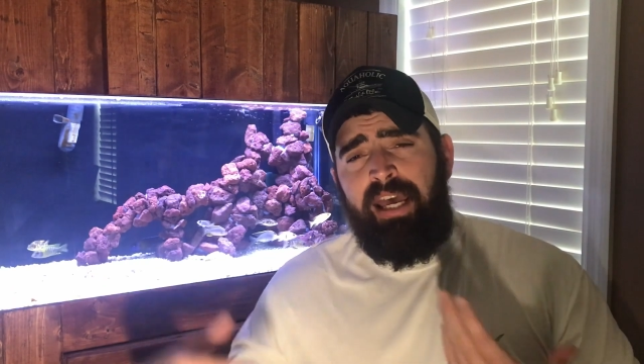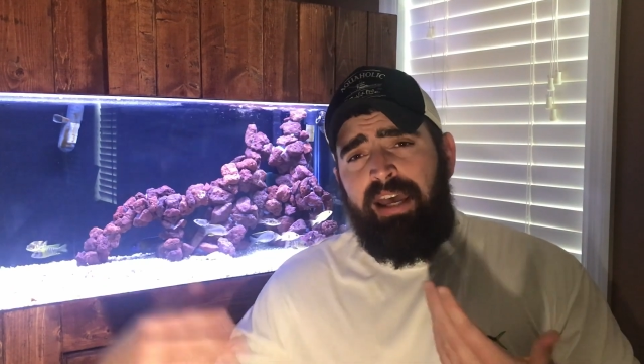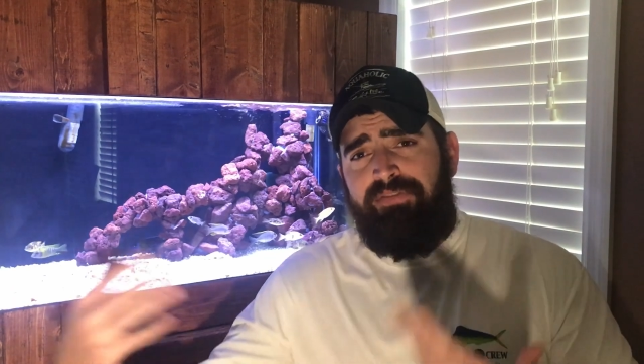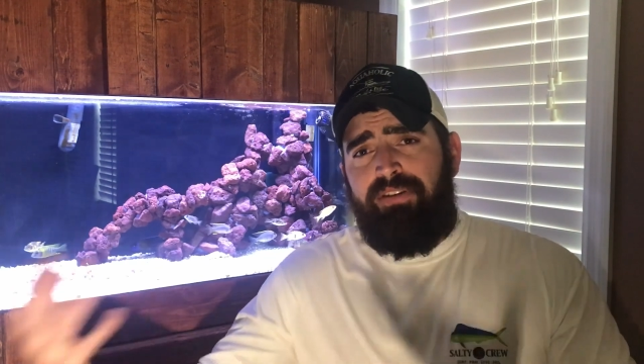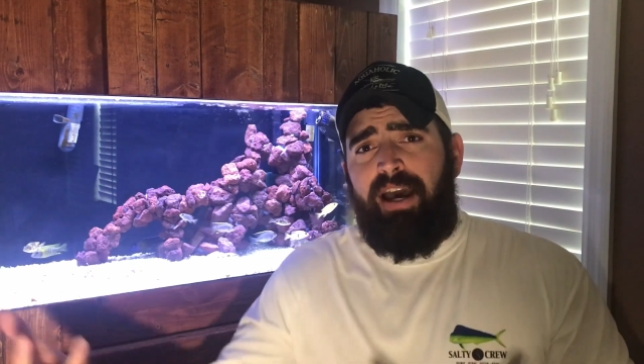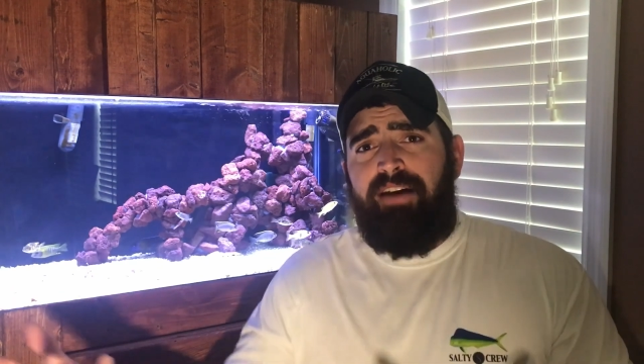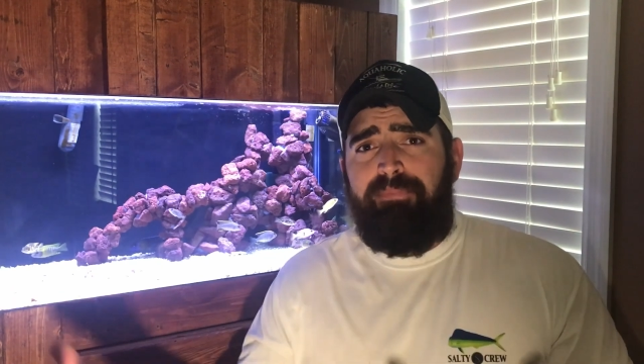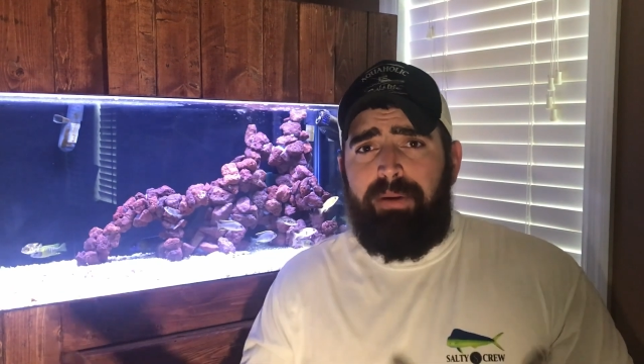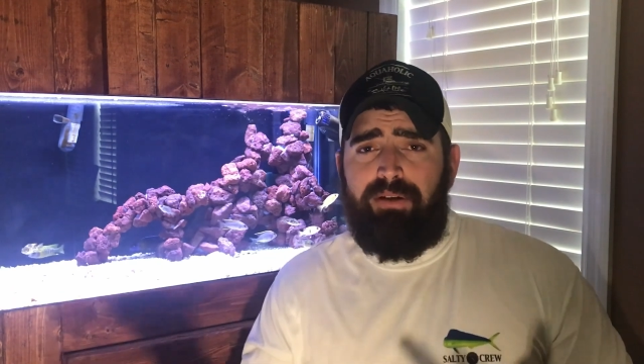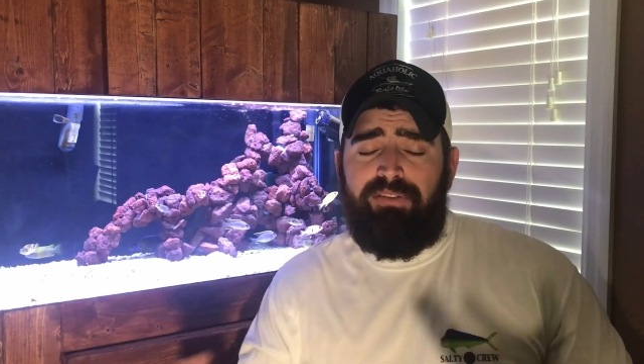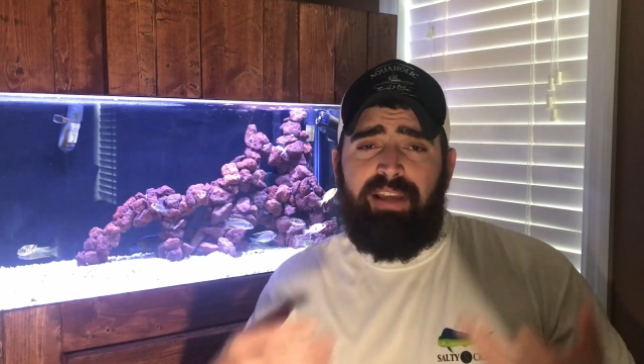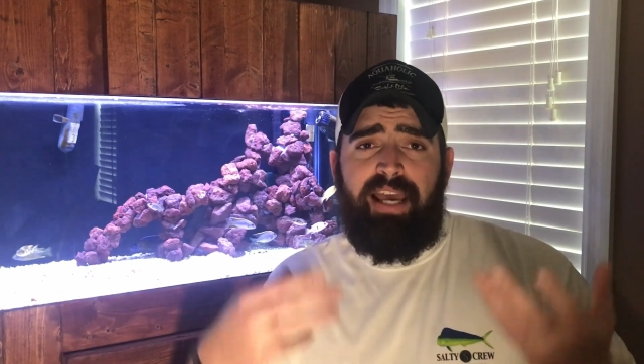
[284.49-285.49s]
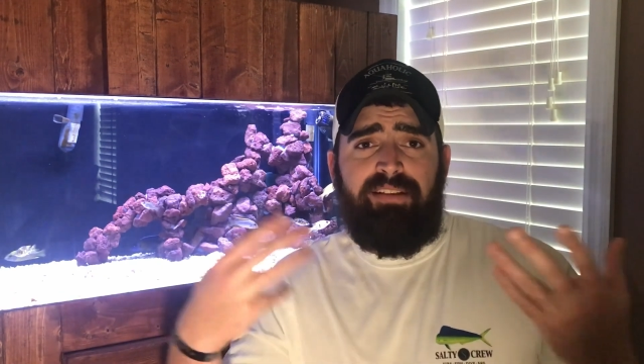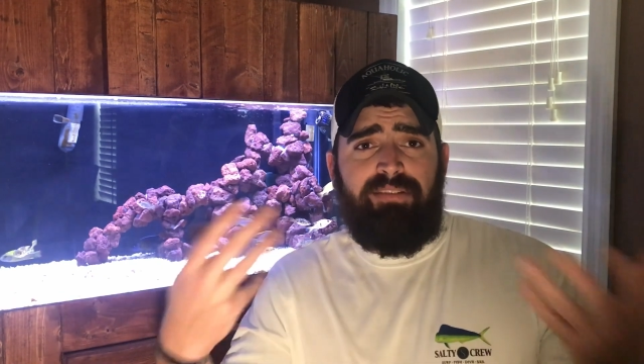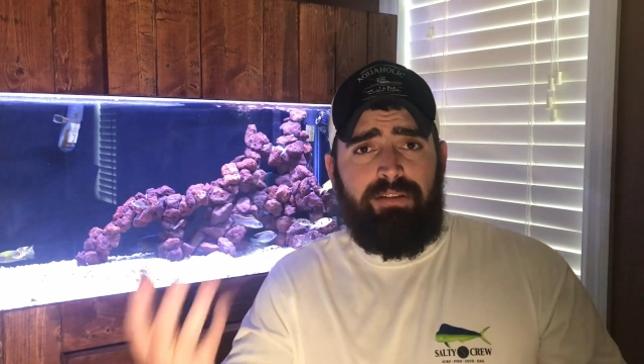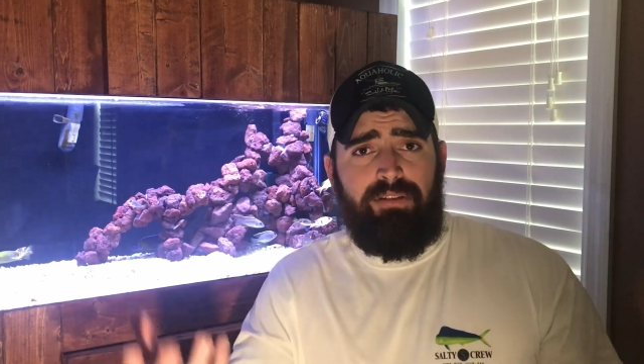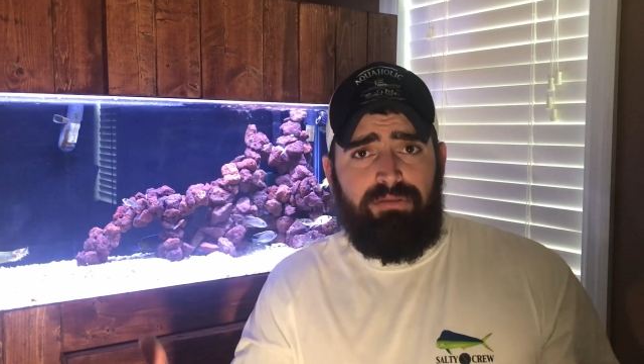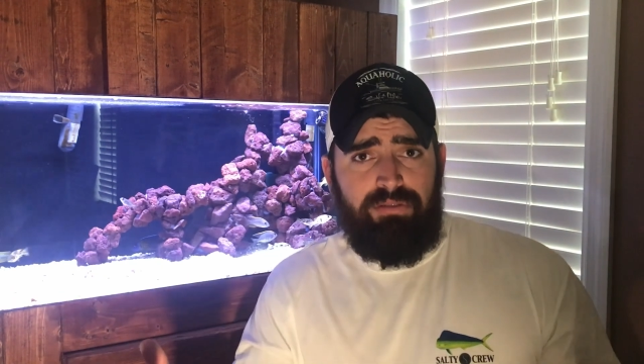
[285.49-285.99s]
If you have bigger tanks
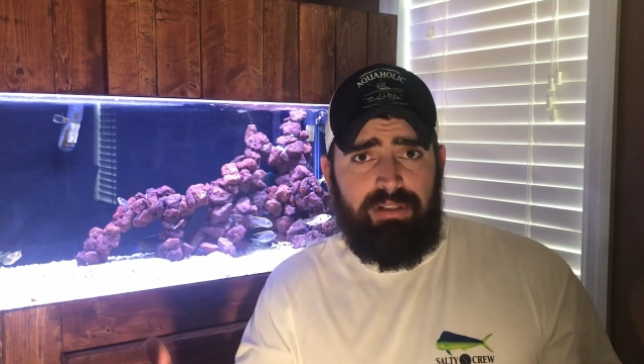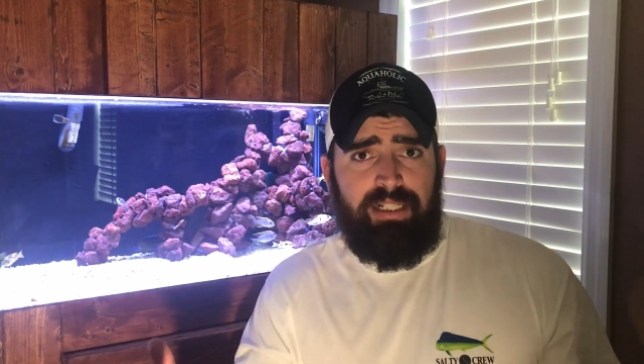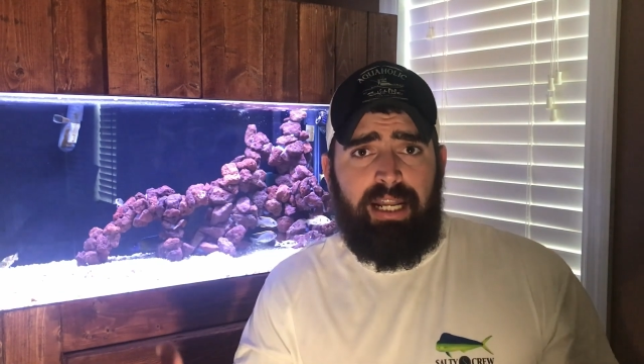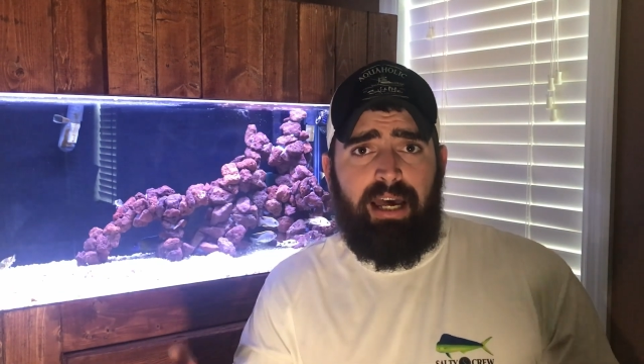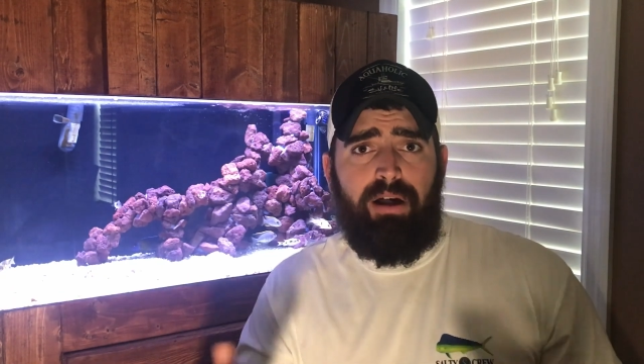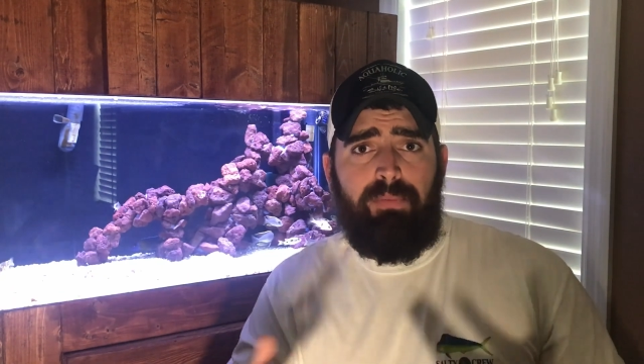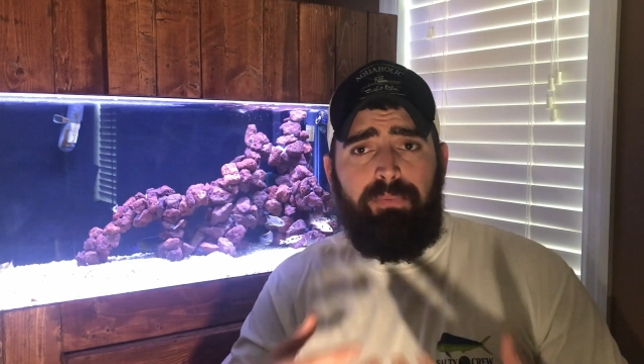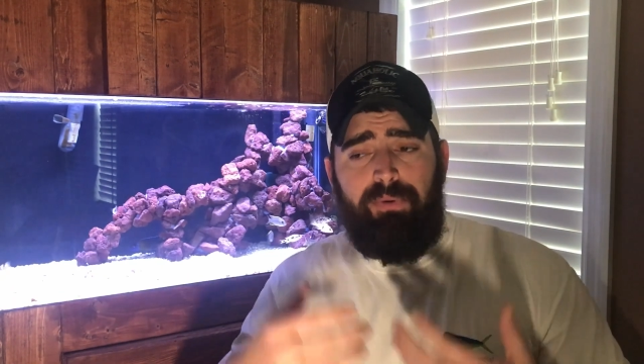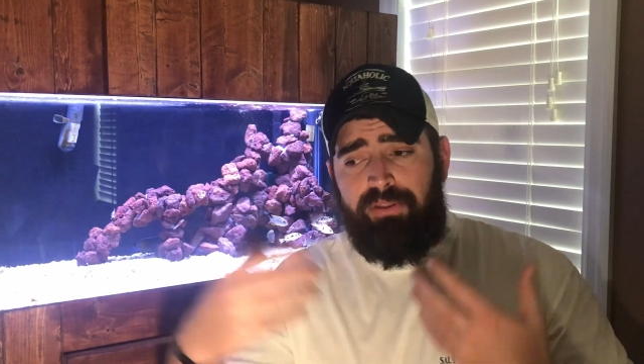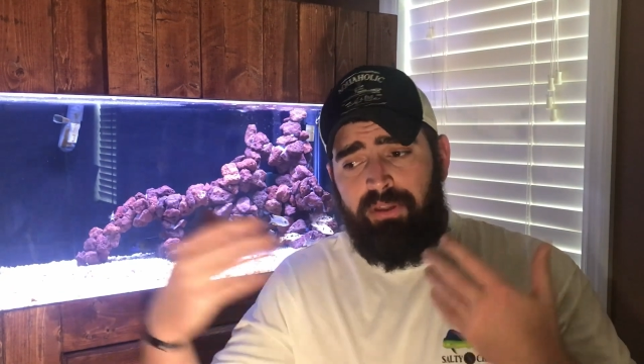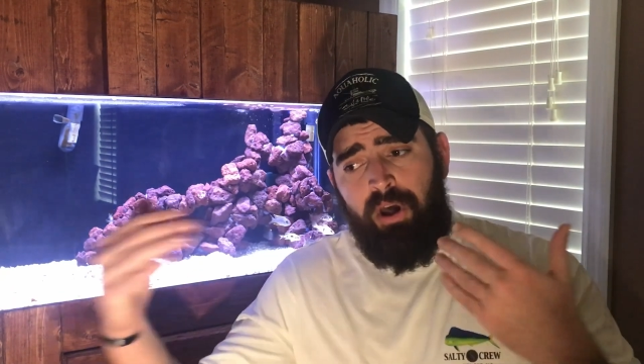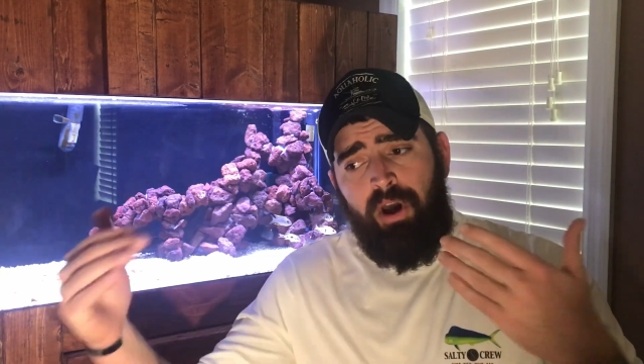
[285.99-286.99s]
and you do need help with